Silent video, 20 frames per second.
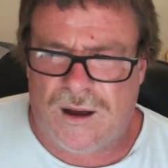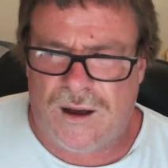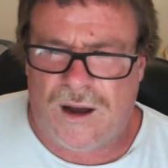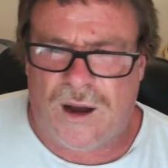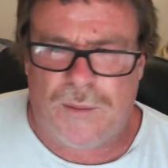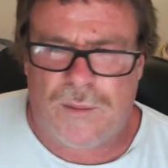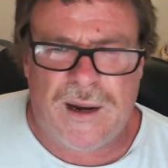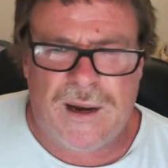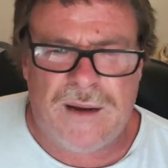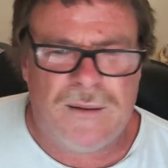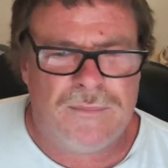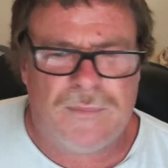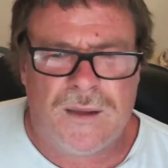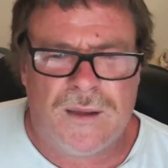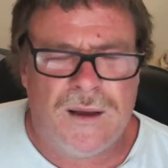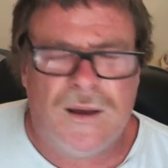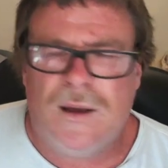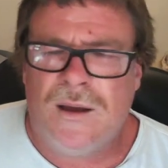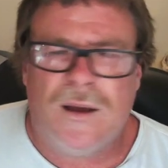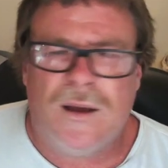I mean,
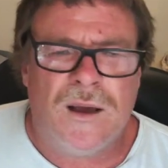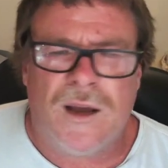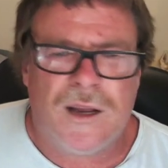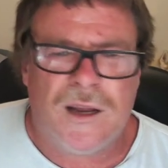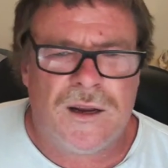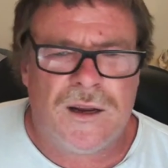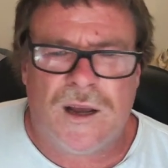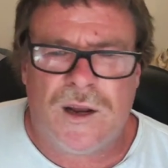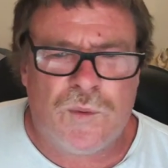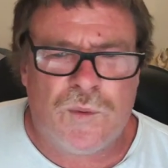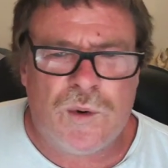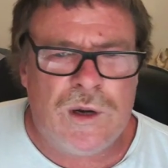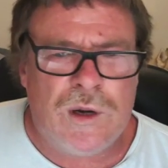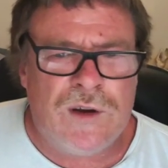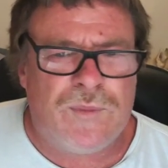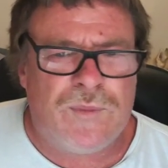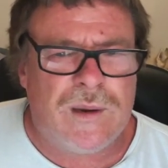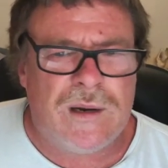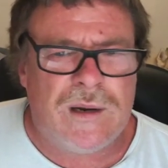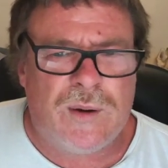it, it wouldn't
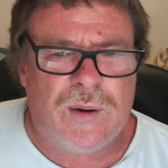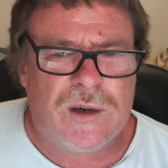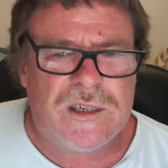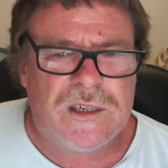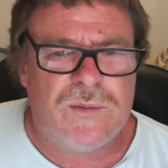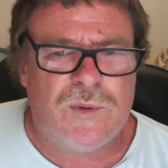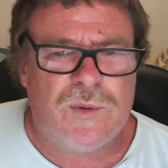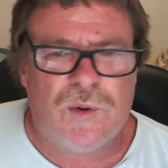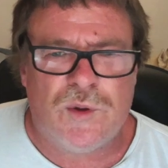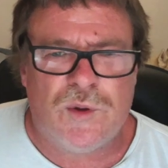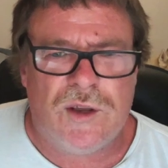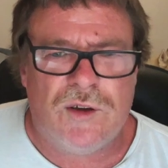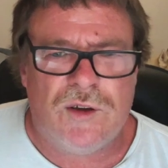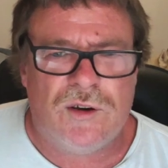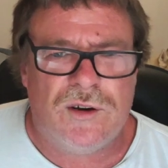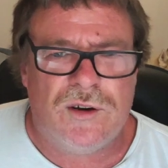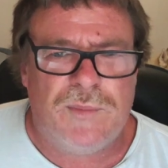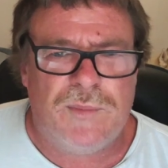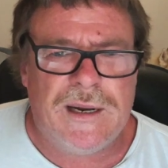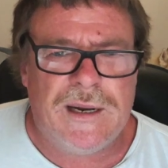have been possible that you
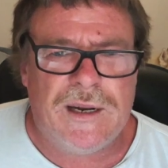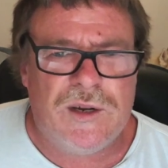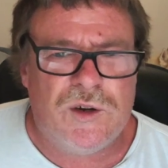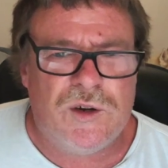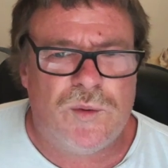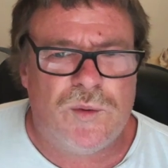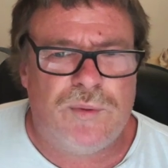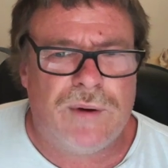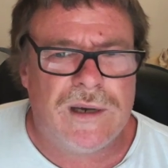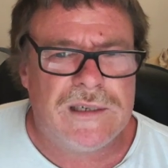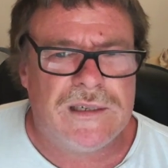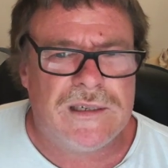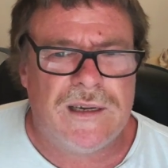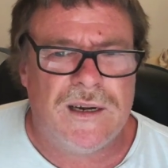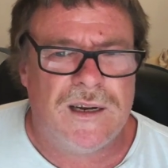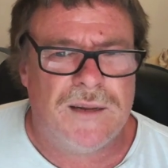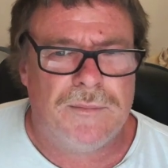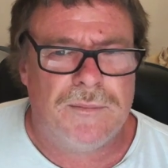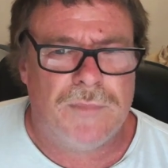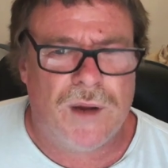admitted you were present
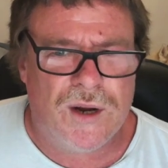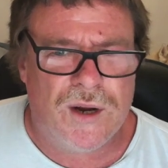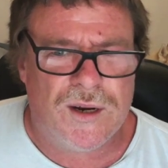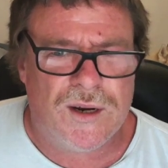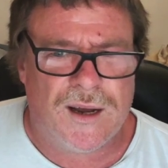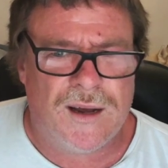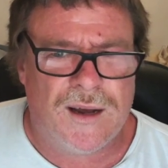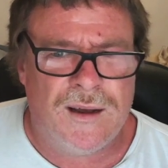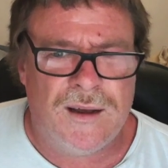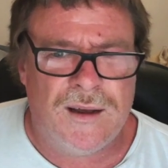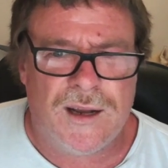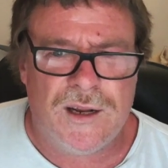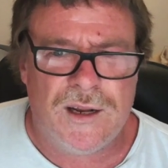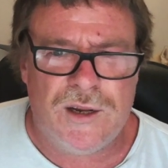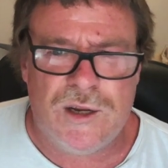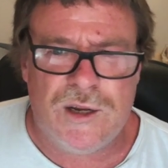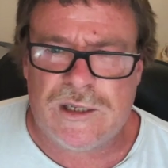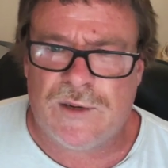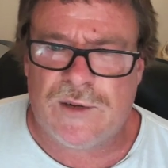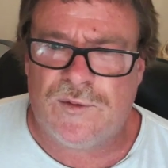at a murder and
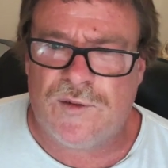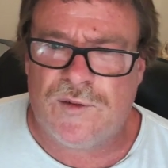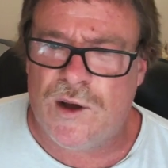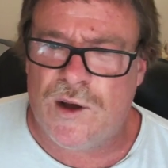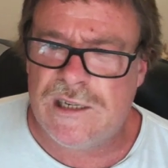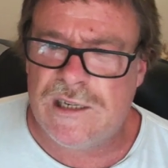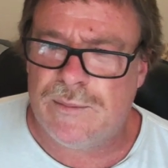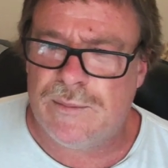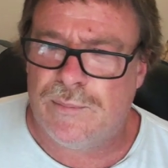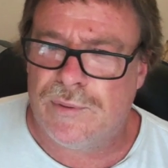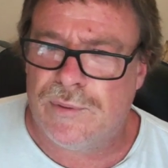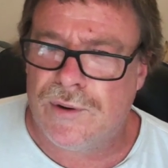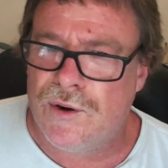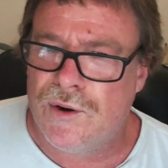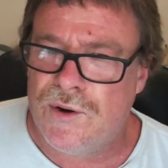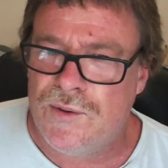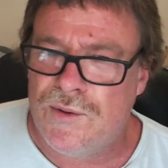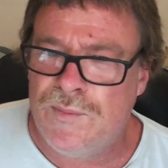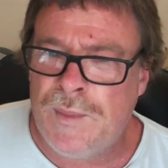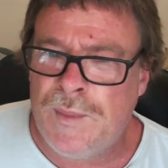you used to fly into
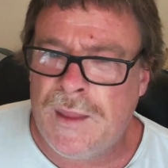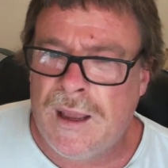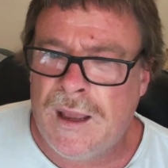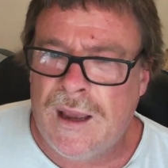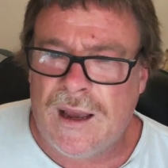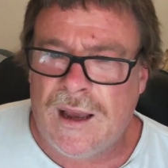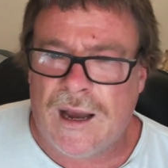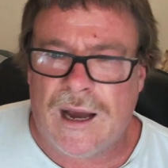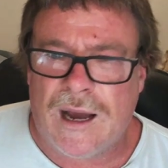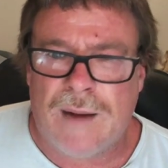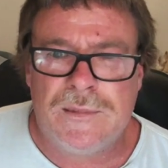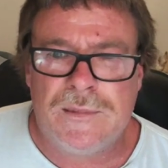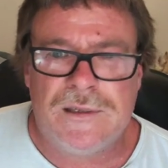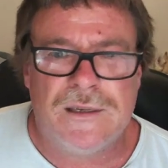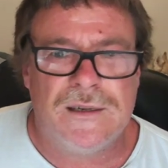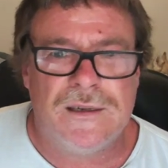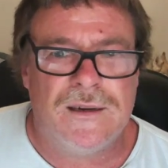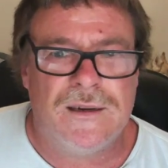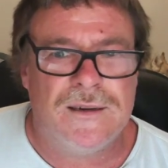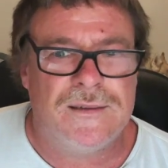Broome um,
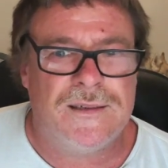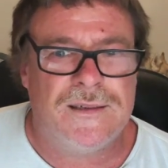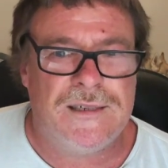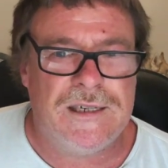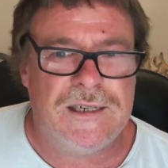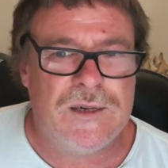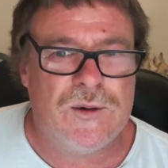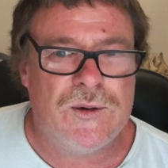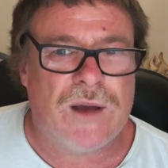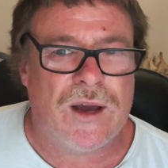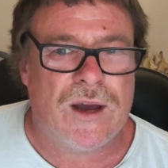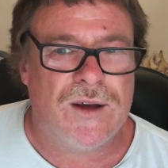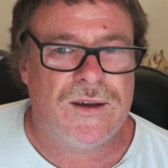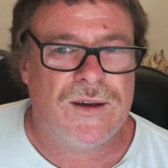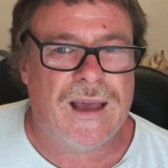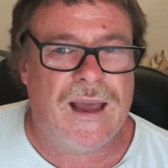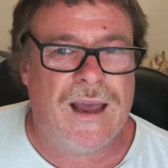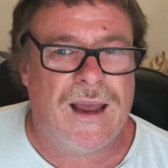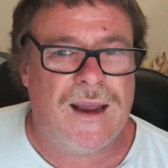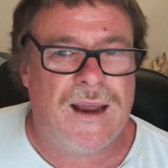to, to deal
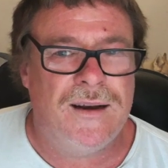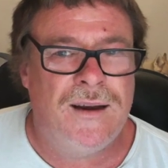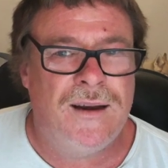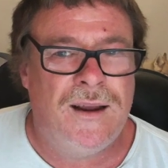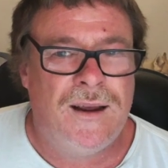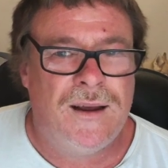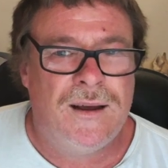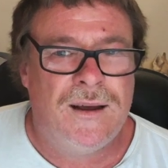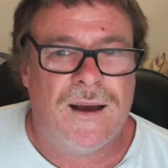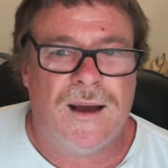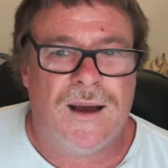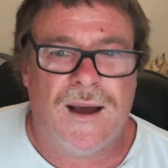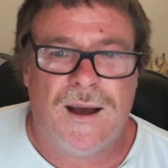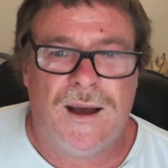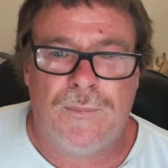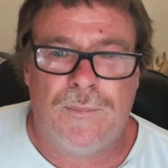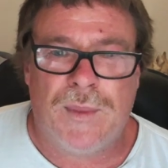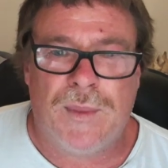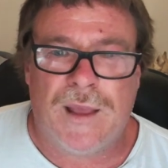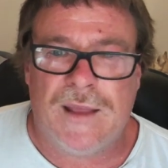cocaine.
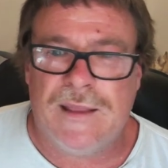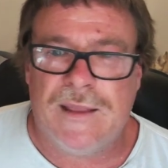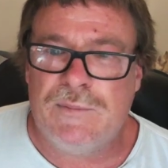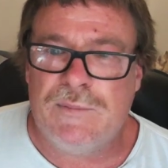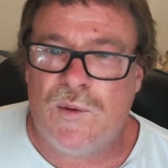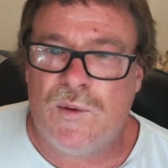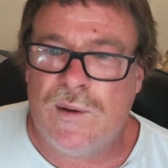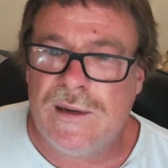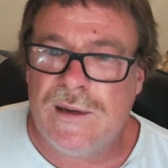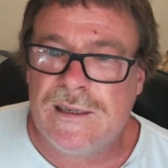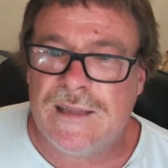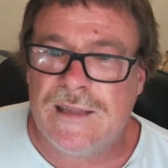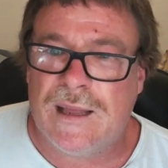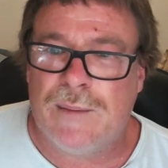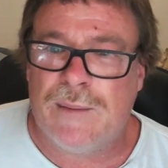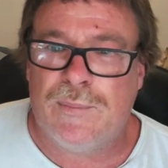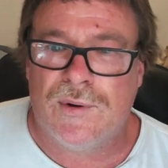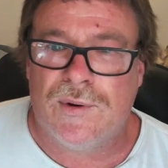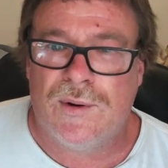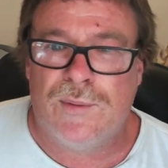Um, and then we went to
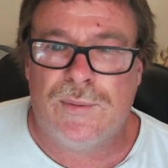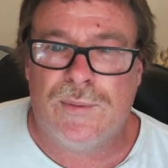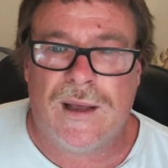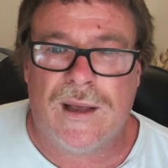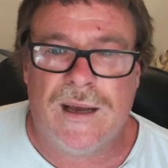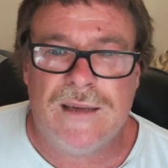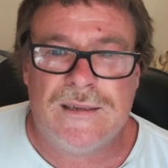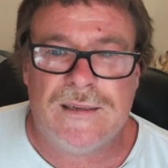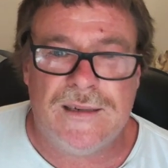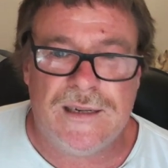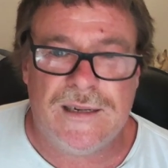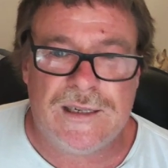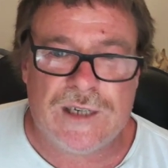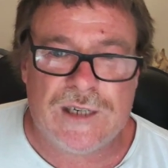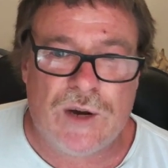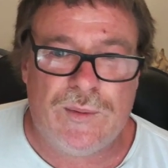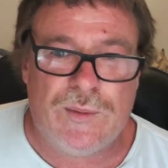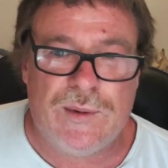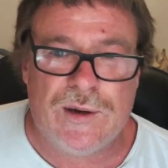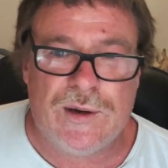that Broome place and you
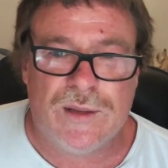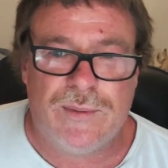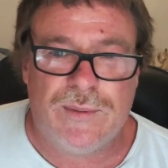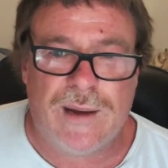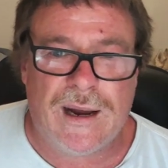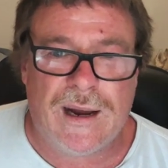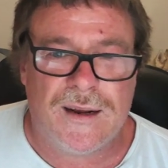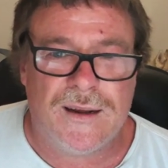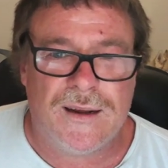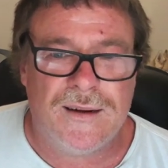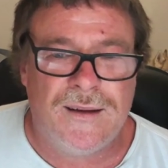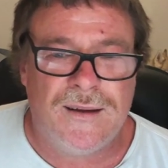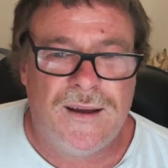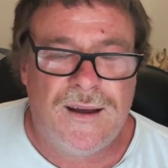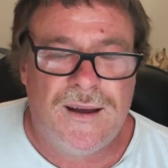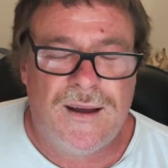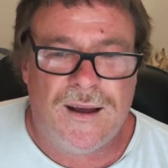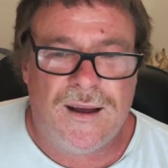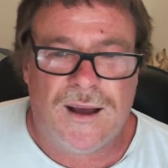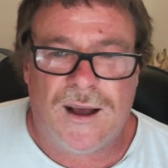told me all about it.
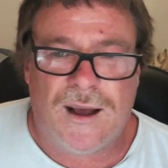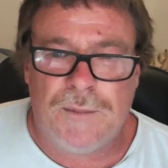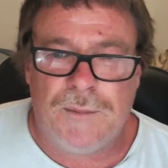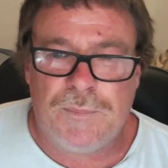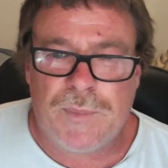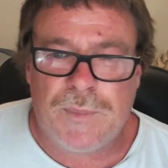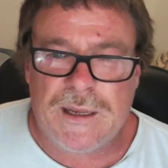Um,